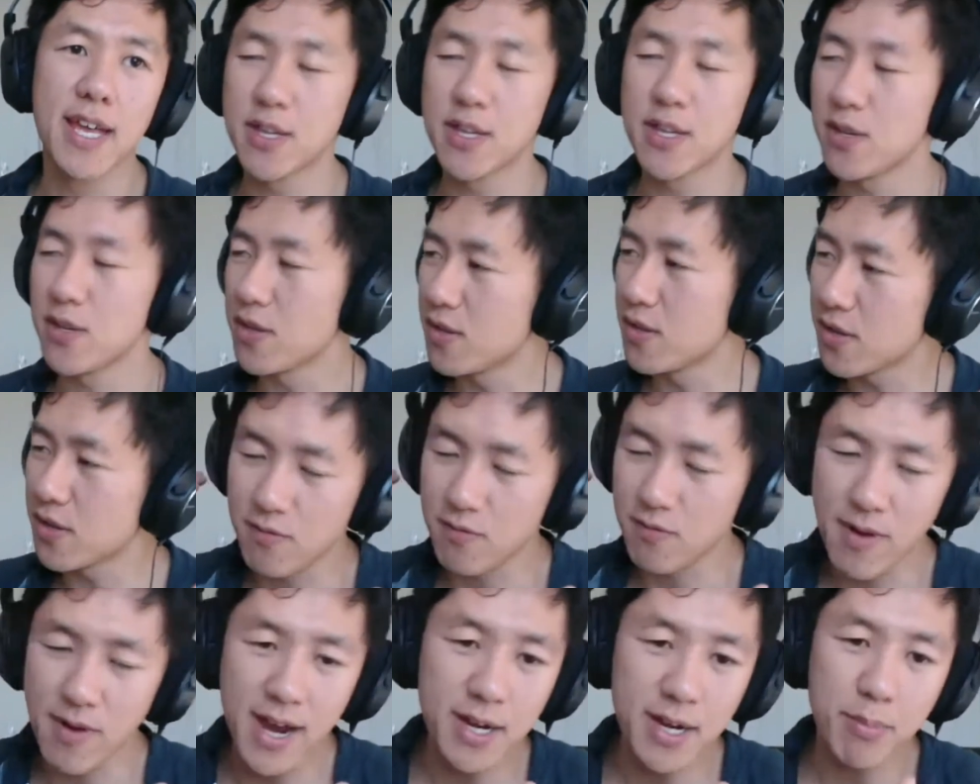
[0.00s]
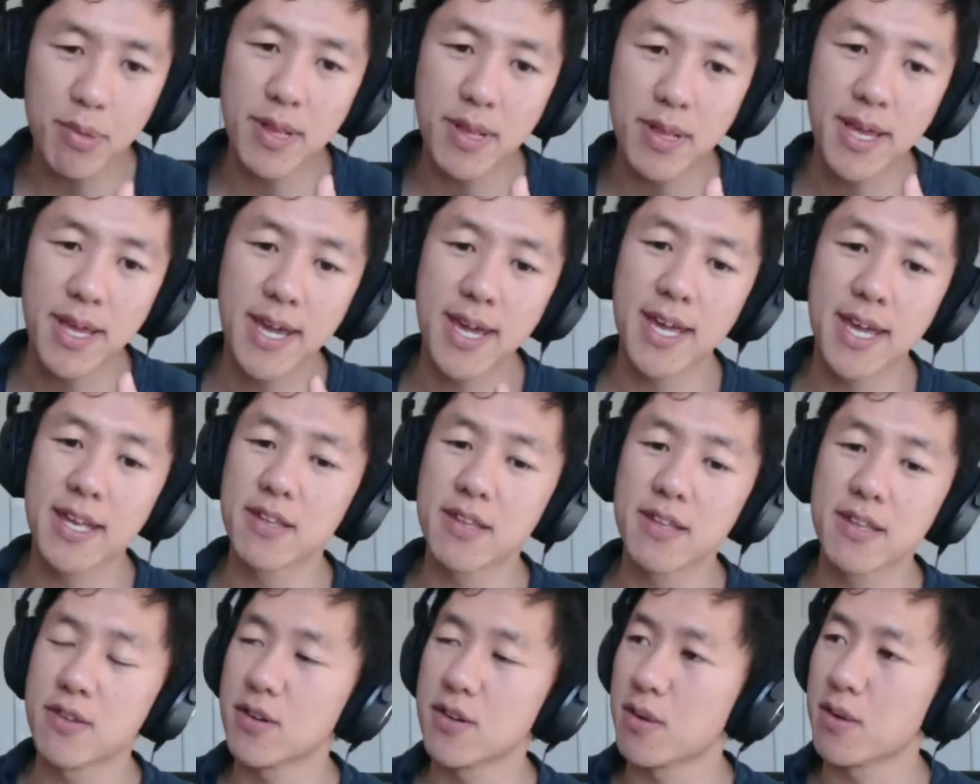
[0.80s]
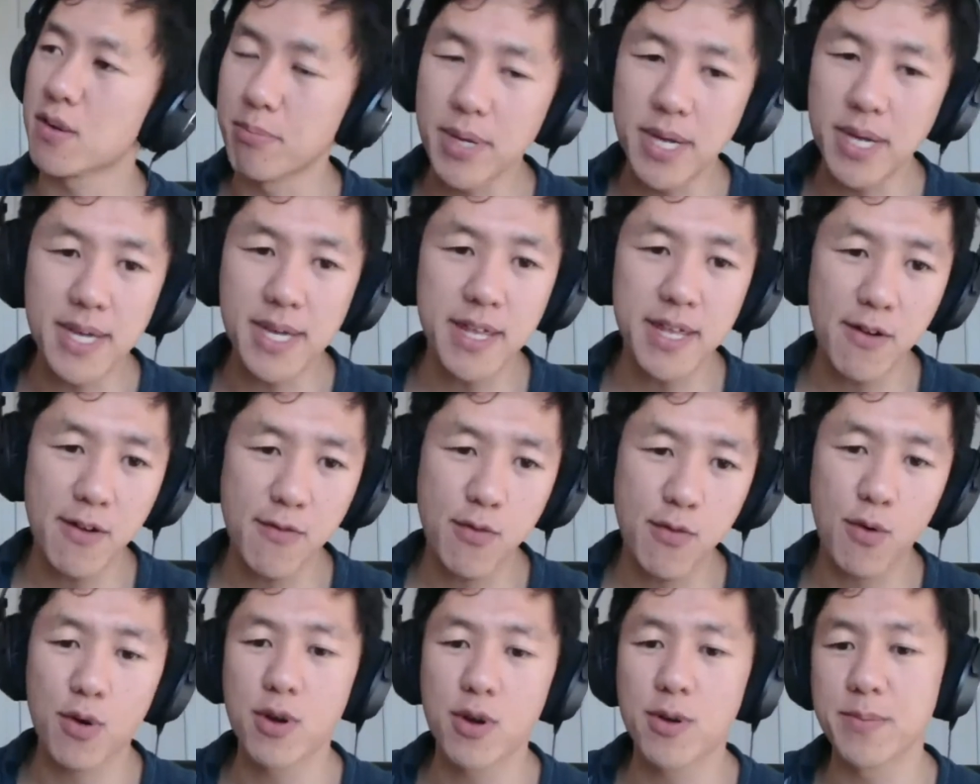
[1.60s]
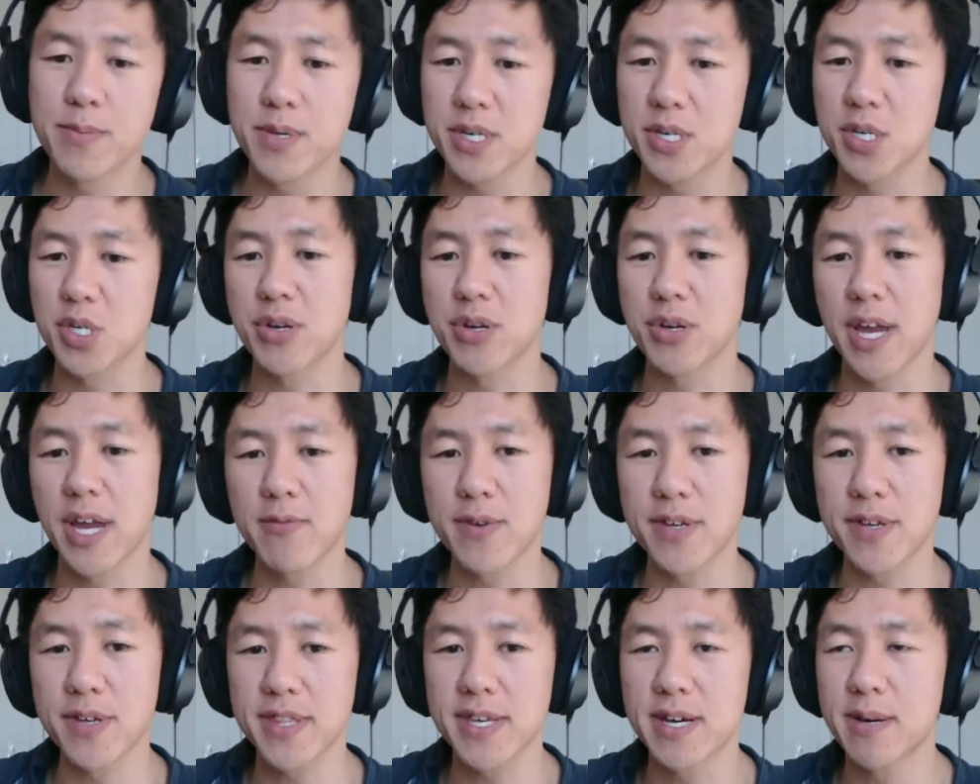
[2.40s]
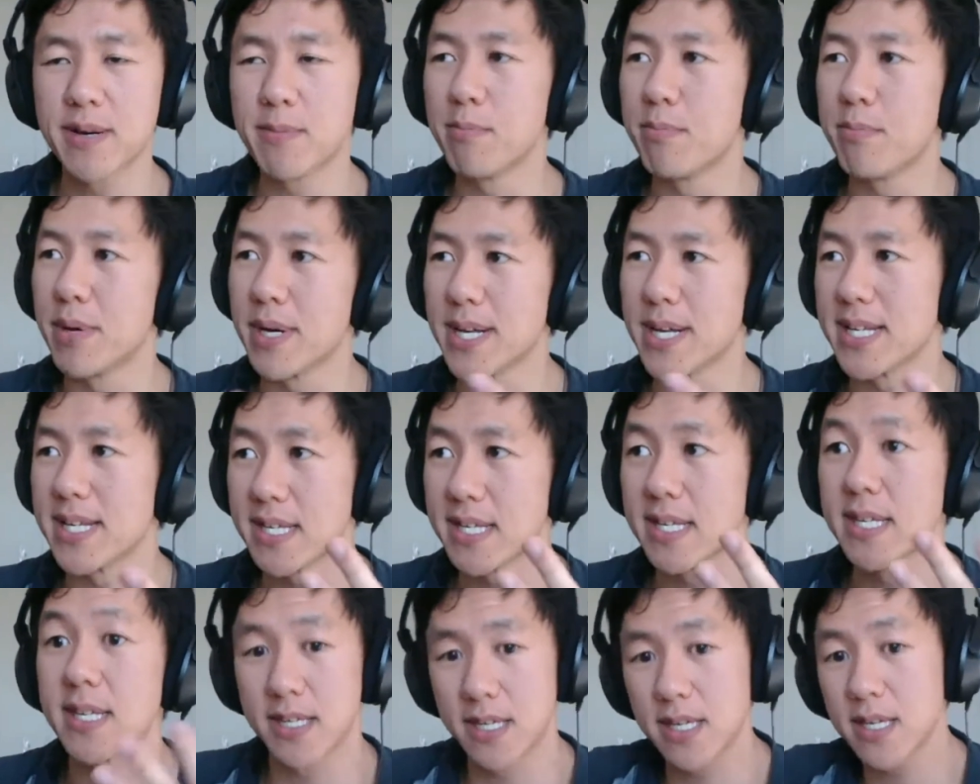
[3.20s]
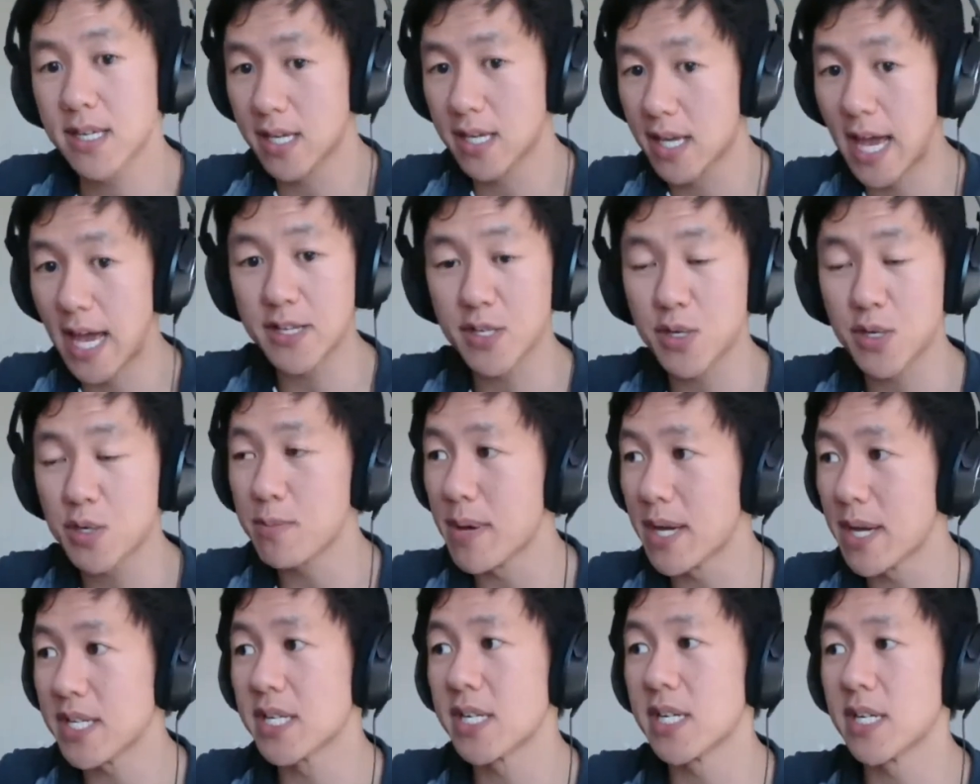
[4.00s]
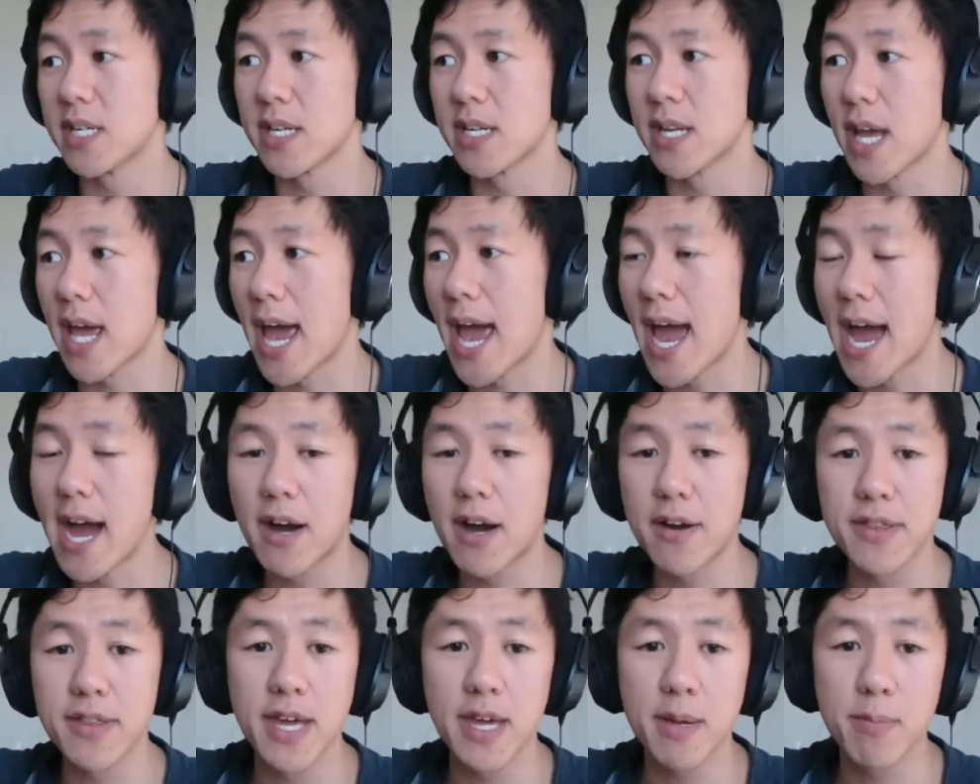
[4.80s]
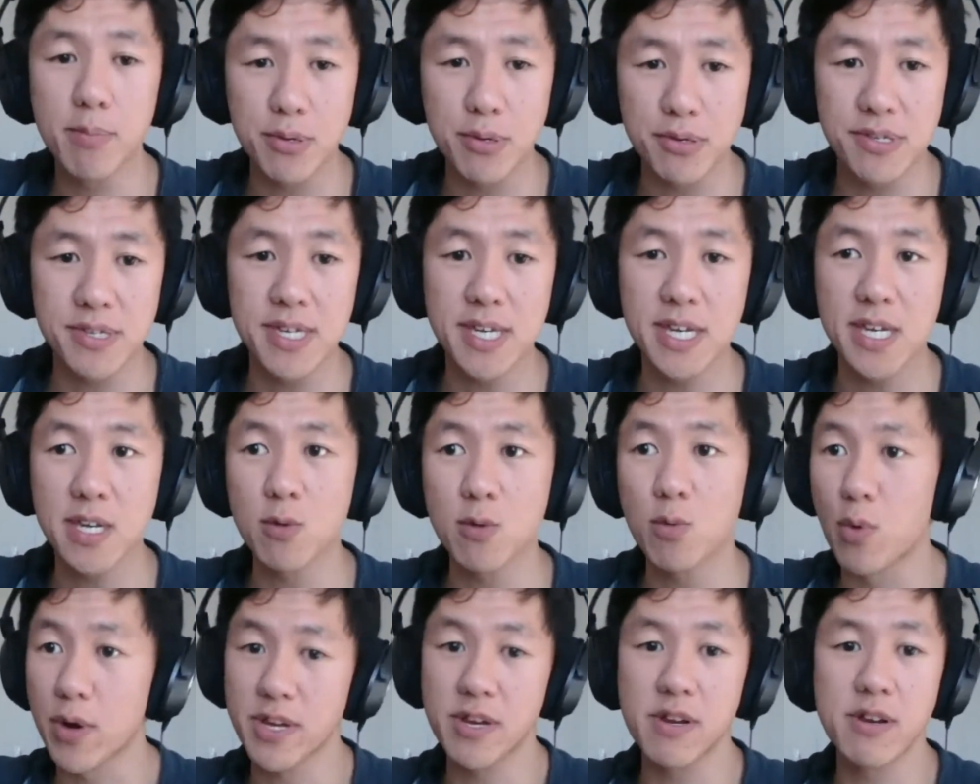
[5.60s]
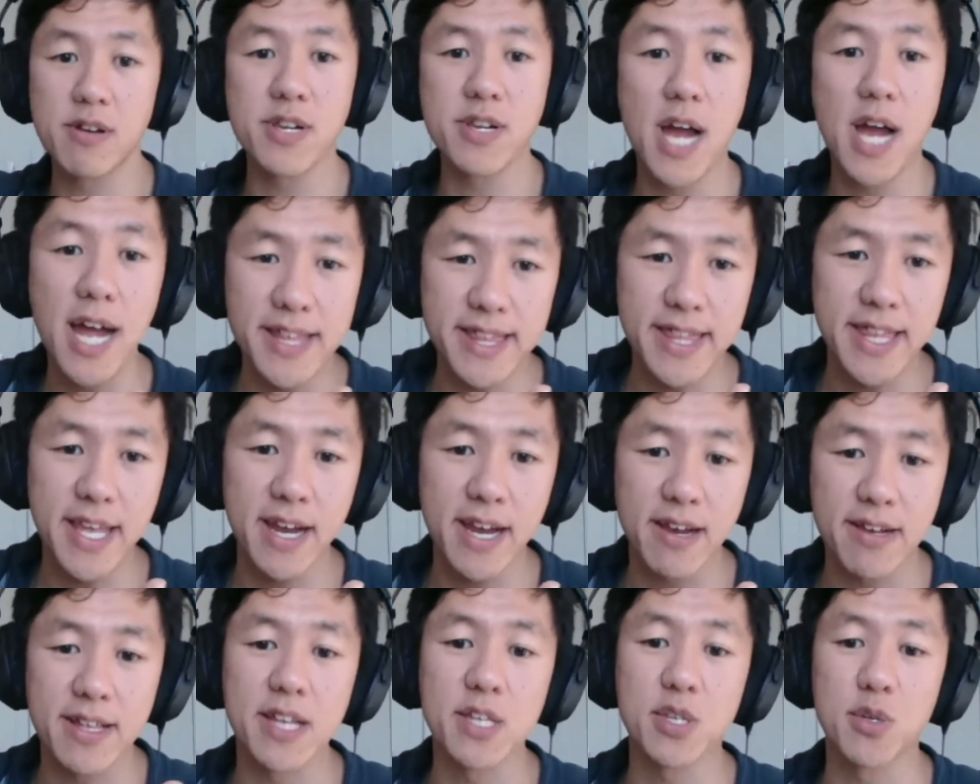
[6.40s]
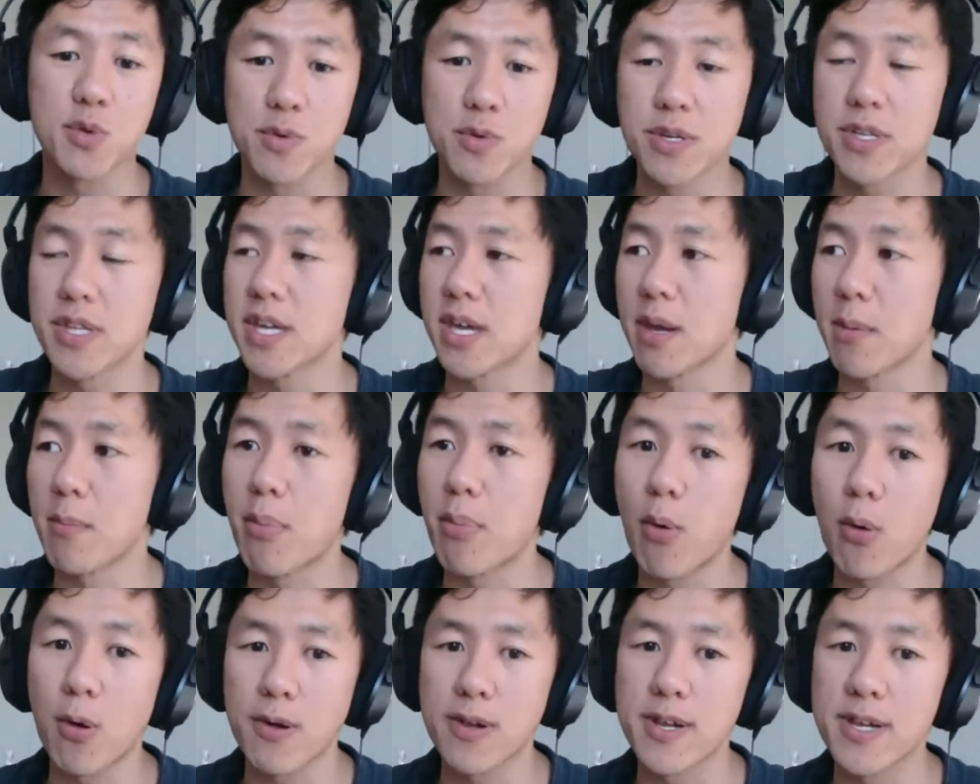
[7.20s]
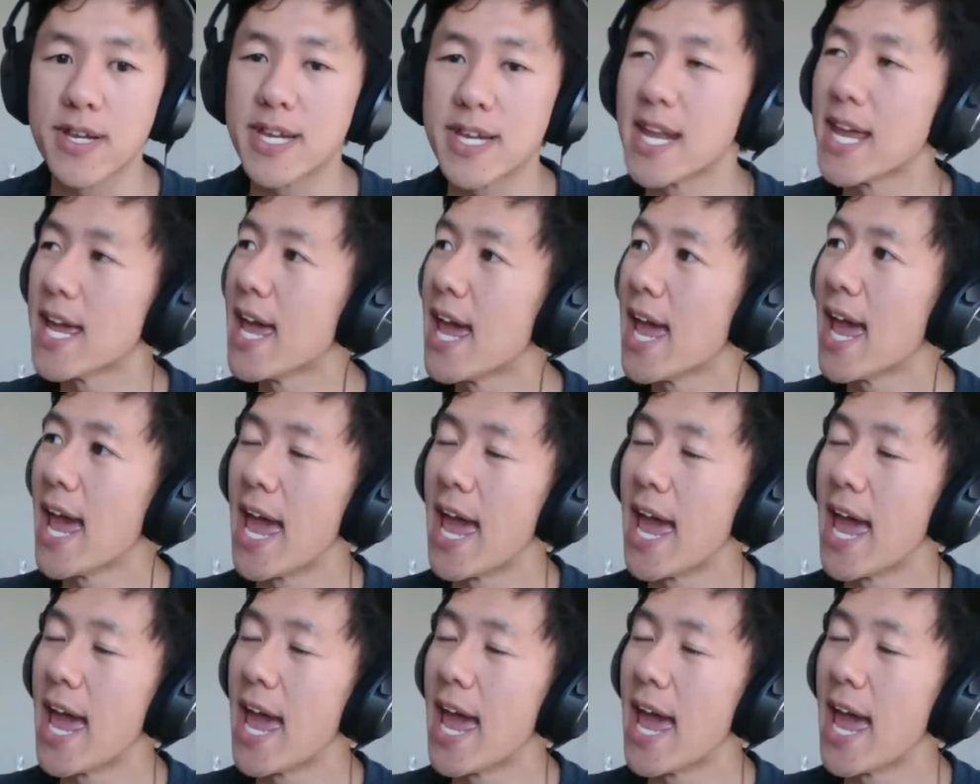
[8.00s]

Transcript: you can write a plan, you can be there for them, you can train with them, but it's, as you mentioned, how they proceed when you're not there that's really important.